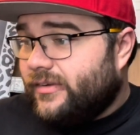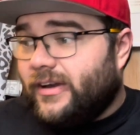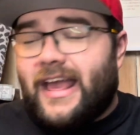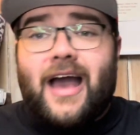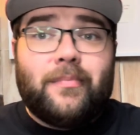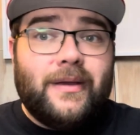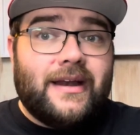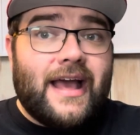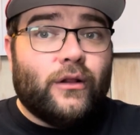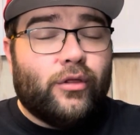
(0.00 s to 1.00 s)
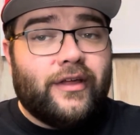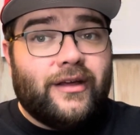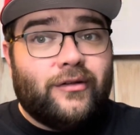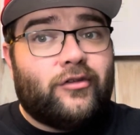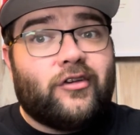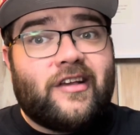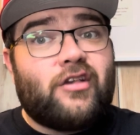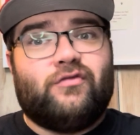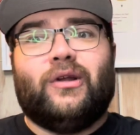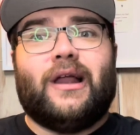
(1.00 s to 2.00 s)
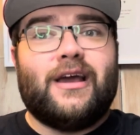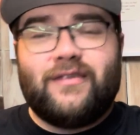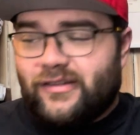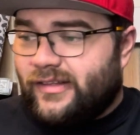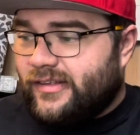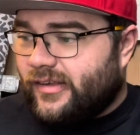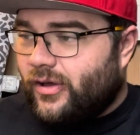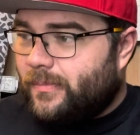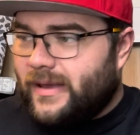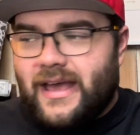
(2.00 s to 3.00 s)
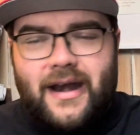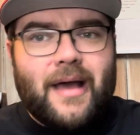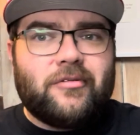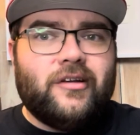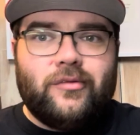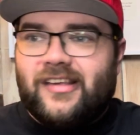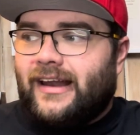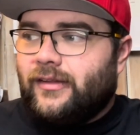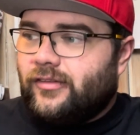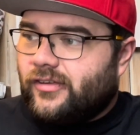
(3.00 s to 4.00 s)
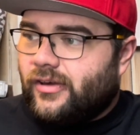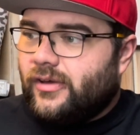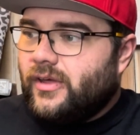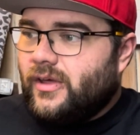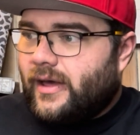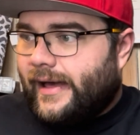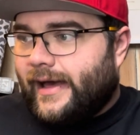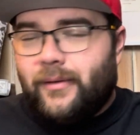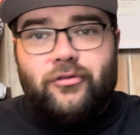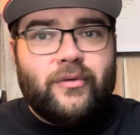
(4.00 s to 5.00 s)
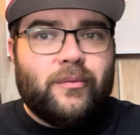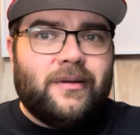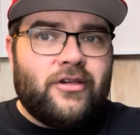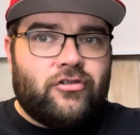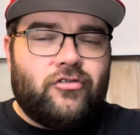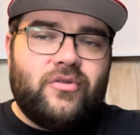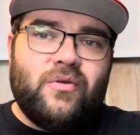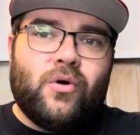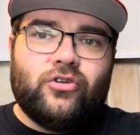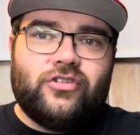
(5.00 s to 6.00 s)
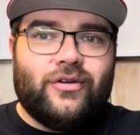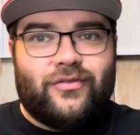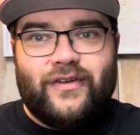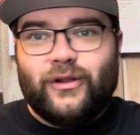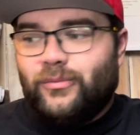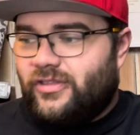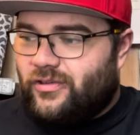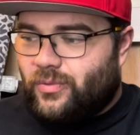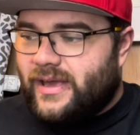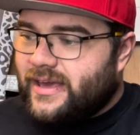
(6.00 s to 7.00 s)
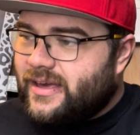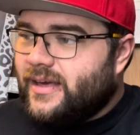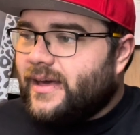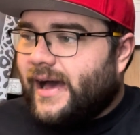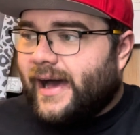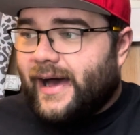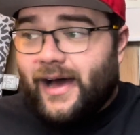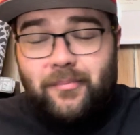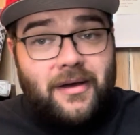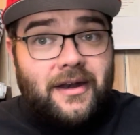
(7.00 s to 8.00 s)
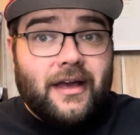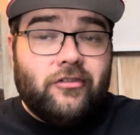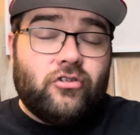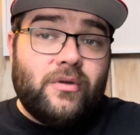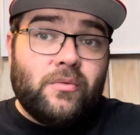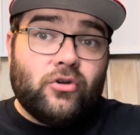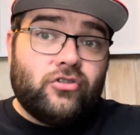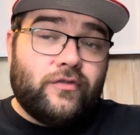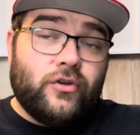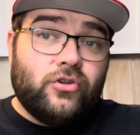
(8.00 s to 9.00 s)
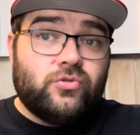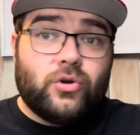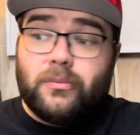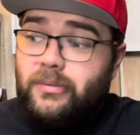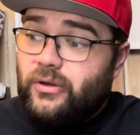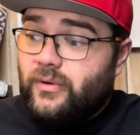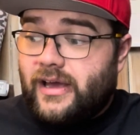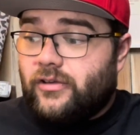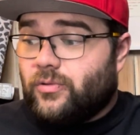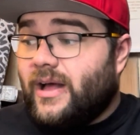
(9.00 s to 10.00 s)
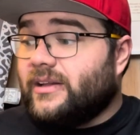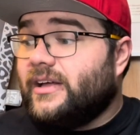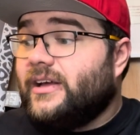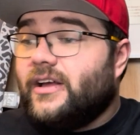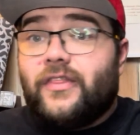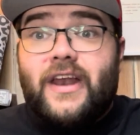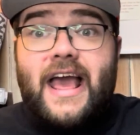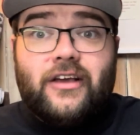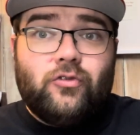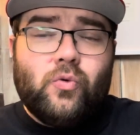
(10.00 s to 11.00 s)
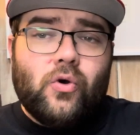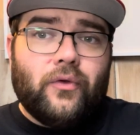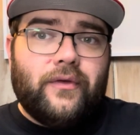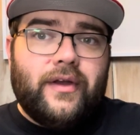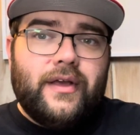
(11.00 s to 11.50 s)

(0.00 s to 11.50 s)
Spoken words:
happy and healthy and successful life, hasn't he? So, but yeah, an absolute talent. So it was a real pleasure to rewatch those films this week, and nice to rewatch the first one on Blu-ray as well. The next one,